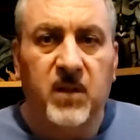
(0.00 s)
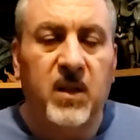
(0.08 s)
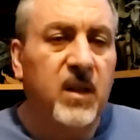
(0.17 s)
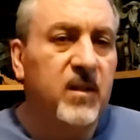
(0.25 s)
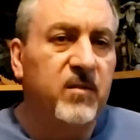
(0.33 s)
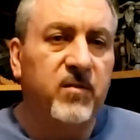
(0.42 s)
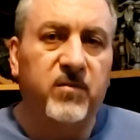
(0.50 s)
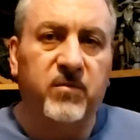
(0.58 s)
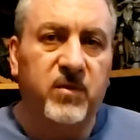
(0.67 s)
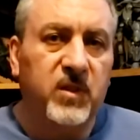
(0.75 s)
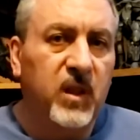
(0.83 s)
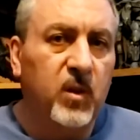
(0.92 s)
It's,
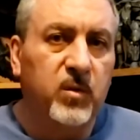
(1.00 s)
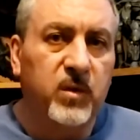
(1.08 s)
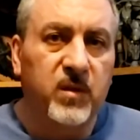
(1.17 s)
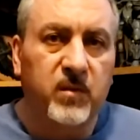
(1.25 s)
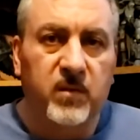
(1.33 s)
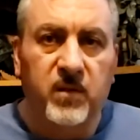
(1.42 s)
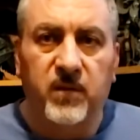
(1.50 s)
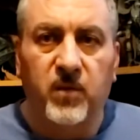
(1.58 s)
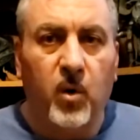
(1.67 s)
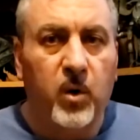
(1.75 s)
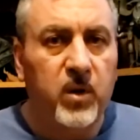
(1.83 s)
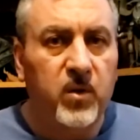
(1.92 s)
the
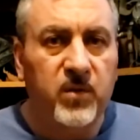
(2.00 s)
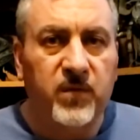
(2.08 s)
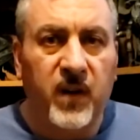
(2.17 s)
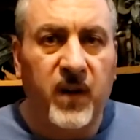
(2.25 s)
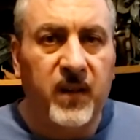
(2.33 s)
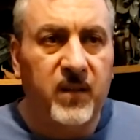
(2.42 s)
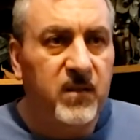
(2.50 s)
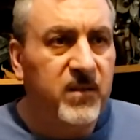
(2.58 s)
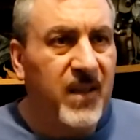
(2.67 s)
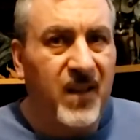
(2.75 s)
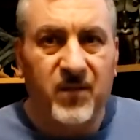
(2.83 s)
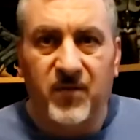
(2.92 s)
audio is fine,
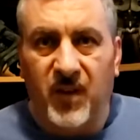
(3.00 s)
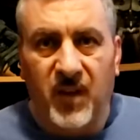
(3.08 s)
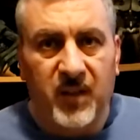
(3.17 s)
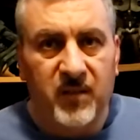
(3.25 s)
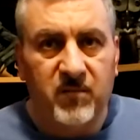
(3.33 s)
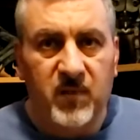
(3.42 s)
sounds fine.